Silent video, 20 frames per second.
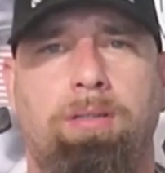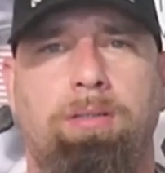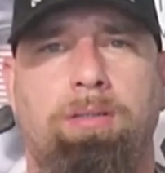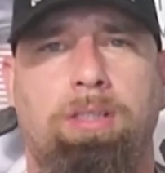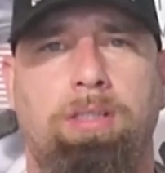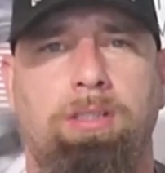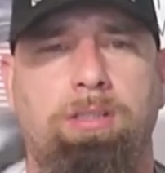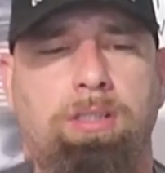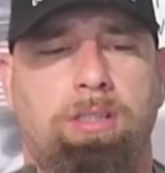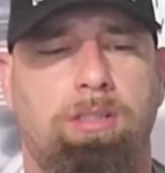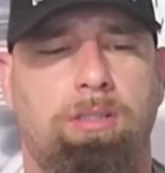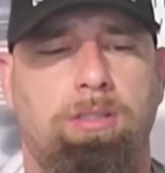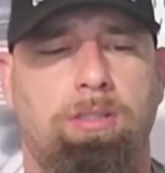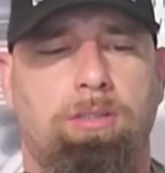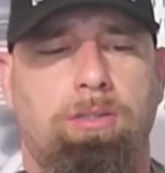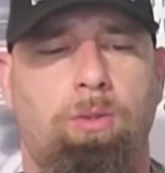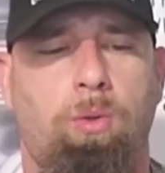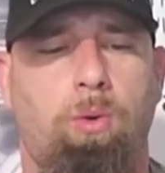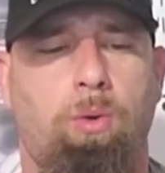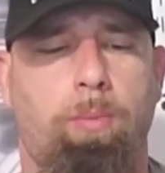see
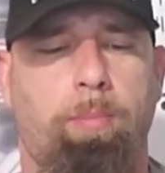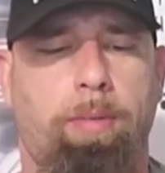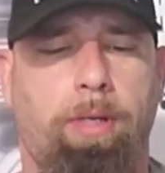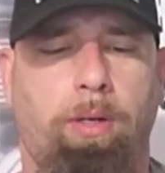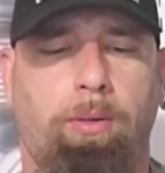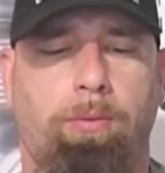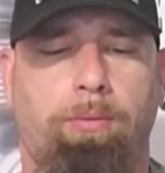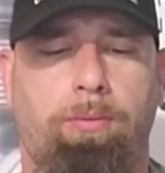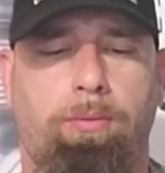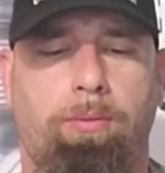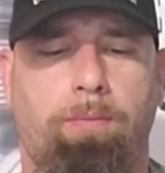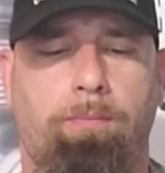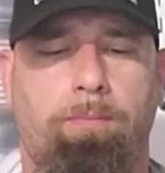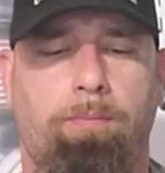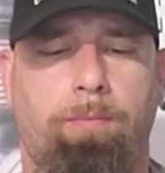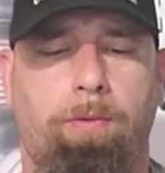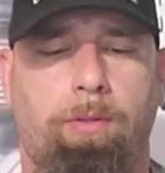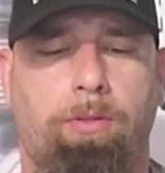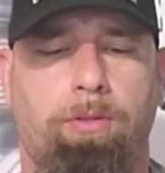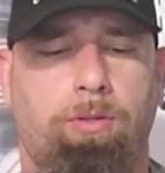this core belt,
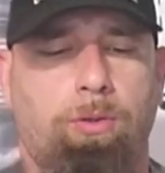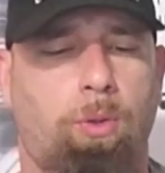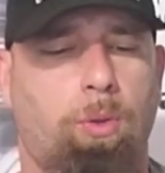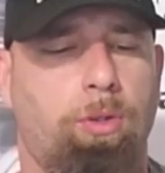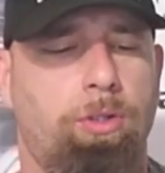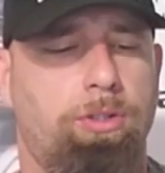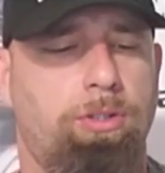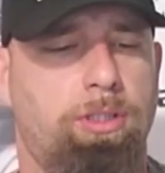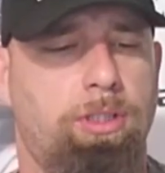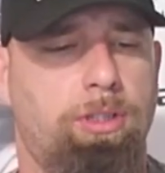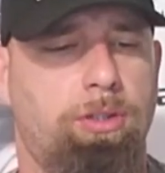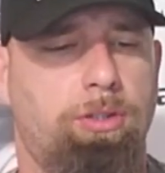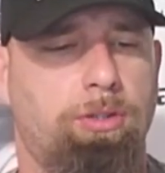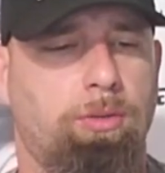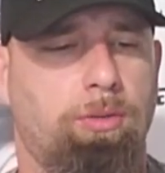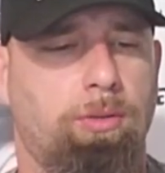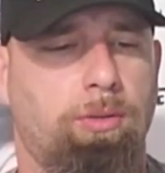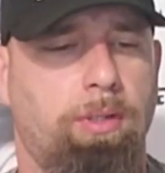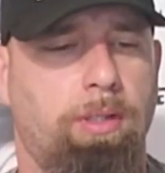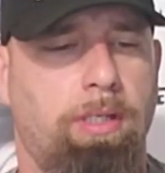this Core
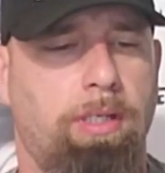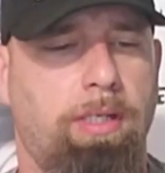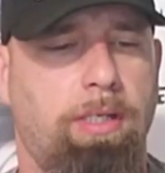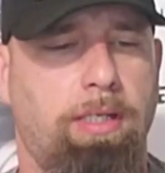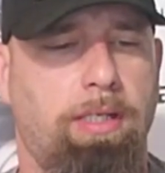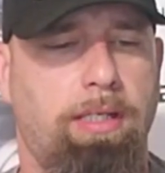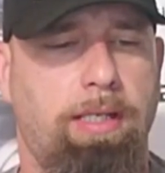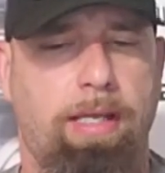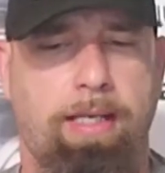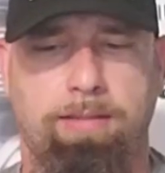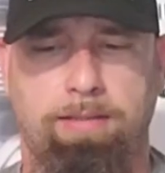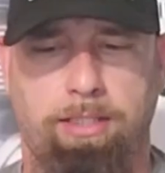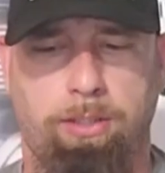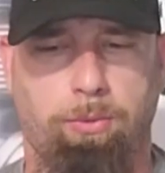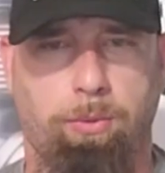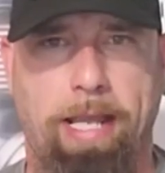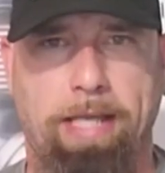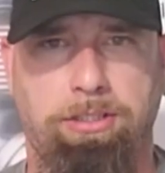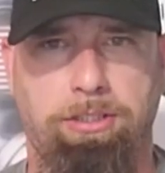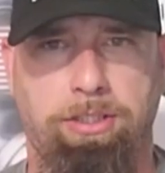Essential, it has a
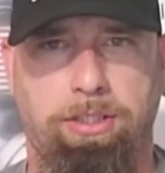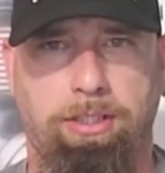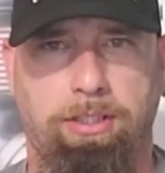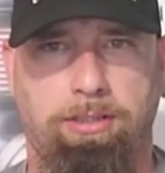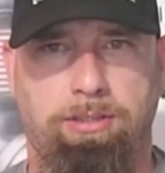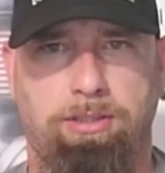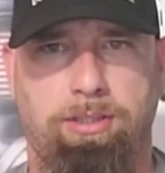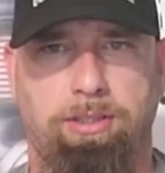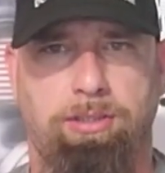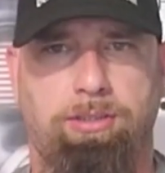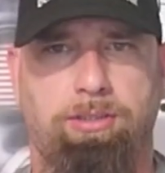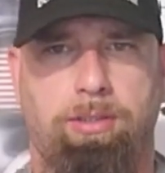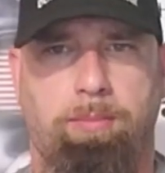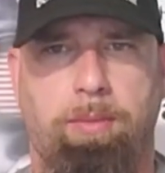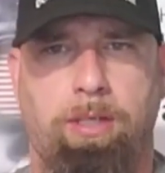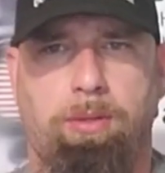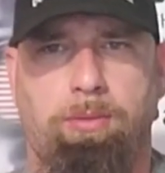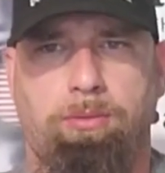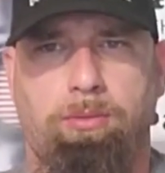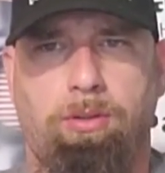ratcheting
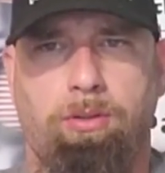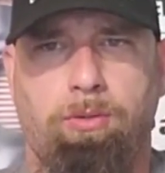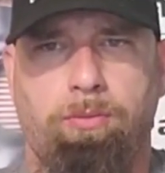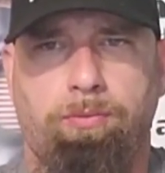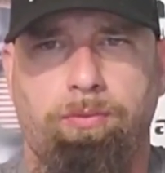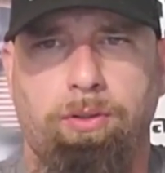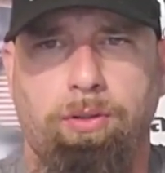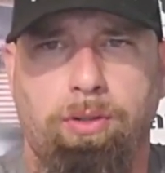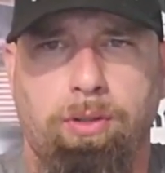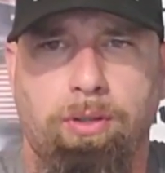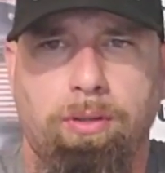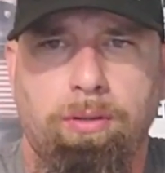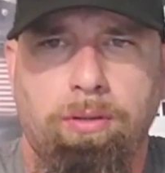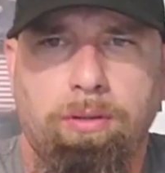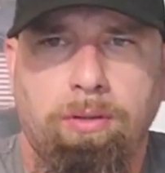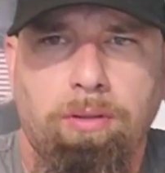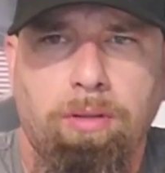system. I don't know if you could,